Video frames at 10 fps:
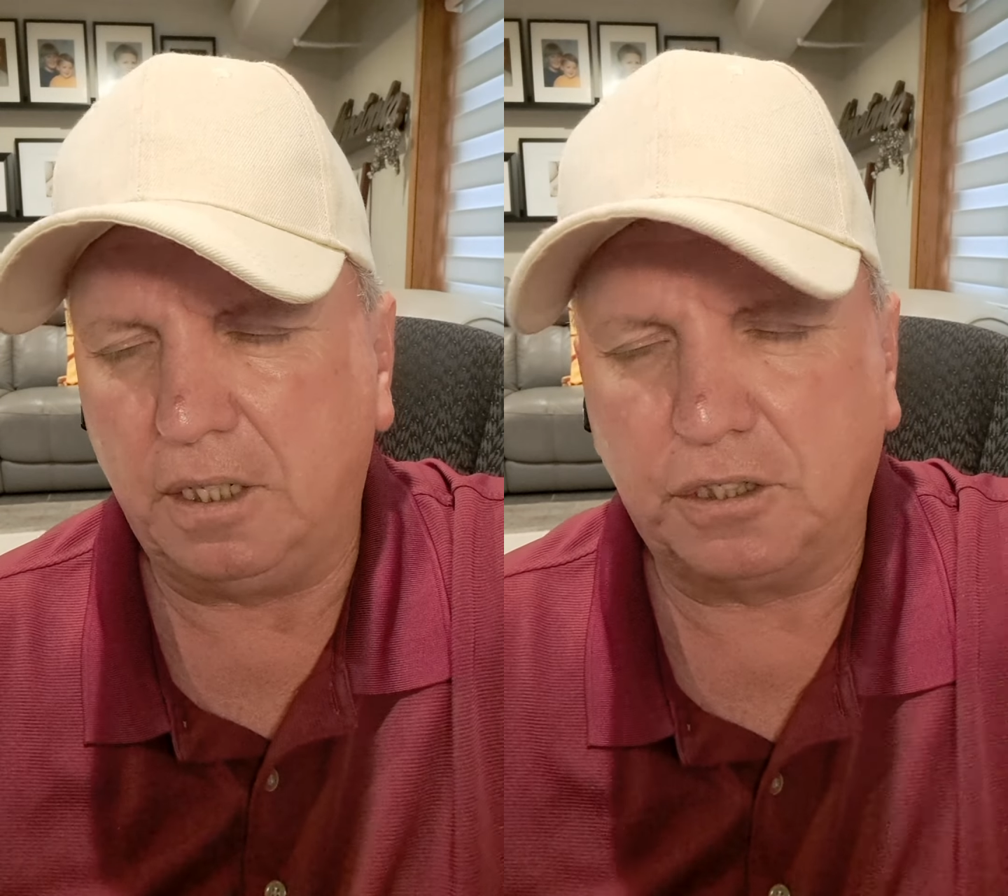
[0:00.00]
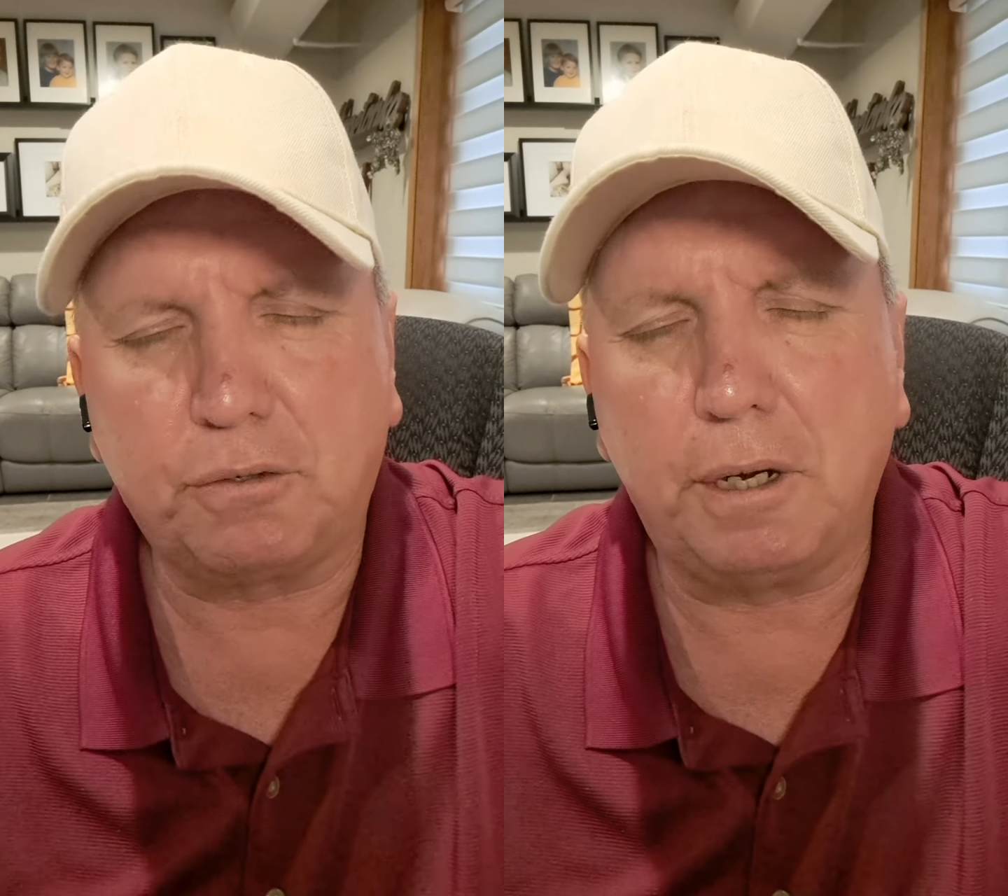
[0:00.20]

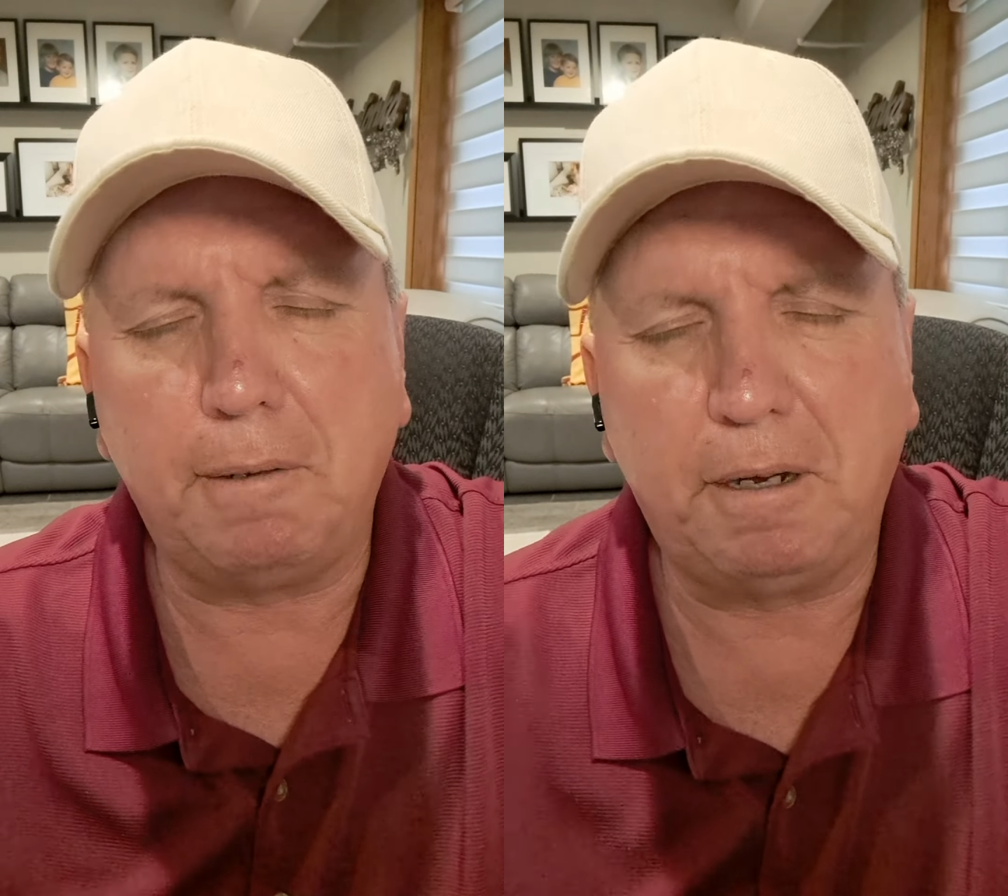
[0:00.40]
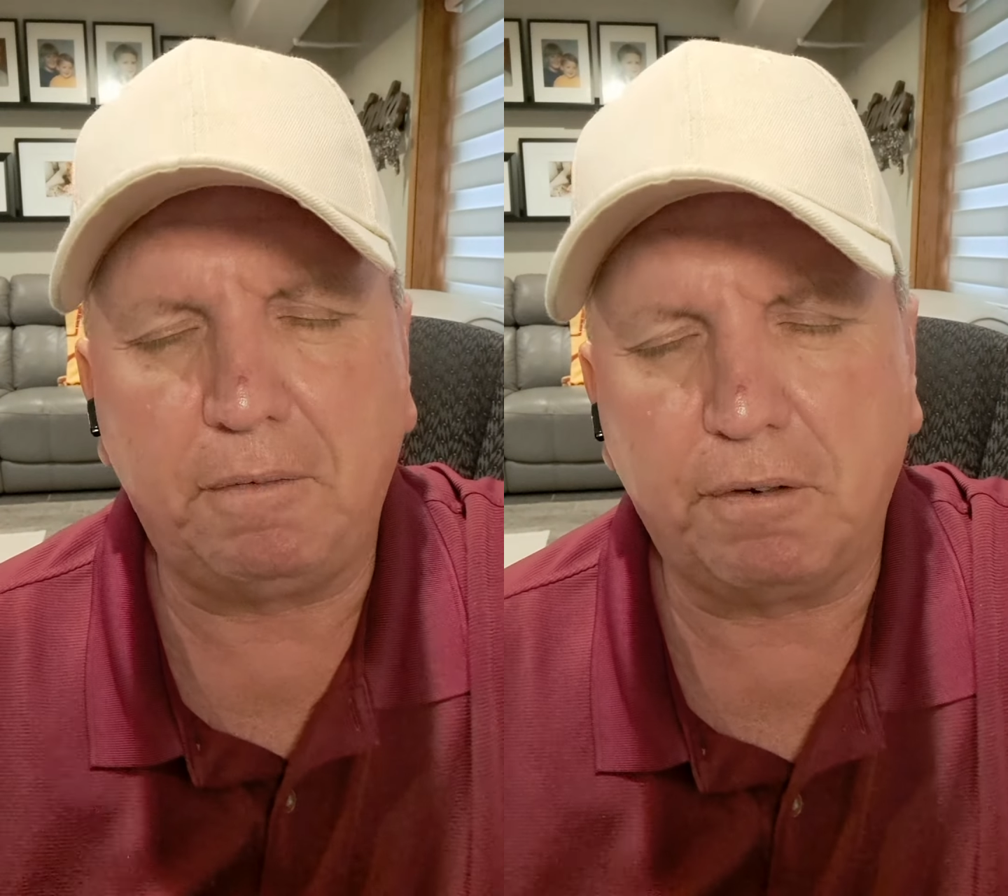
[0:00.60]

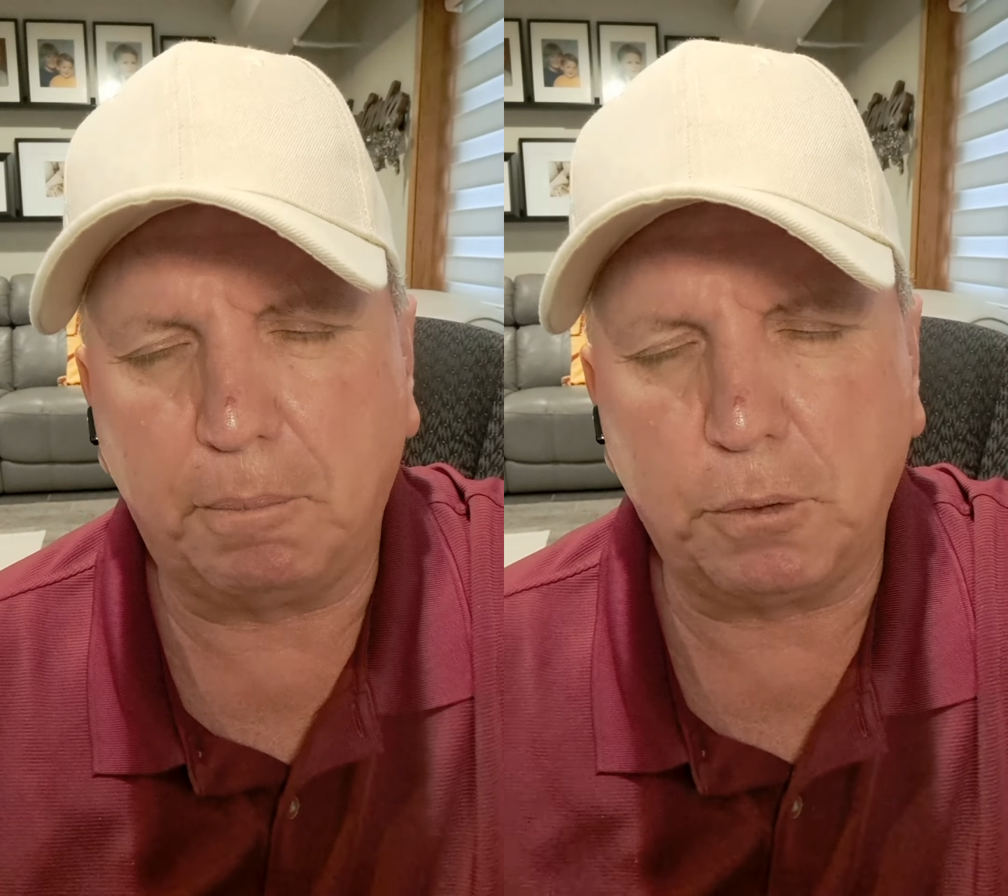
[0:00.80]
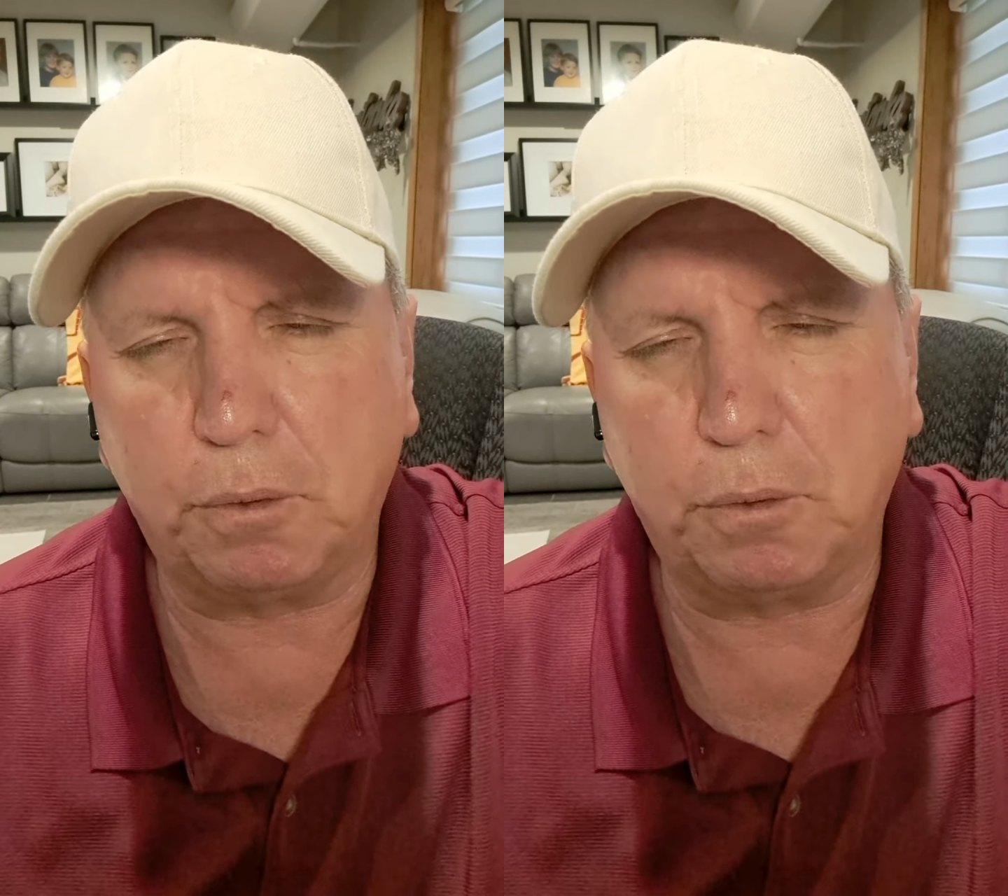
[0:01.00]
screaming from the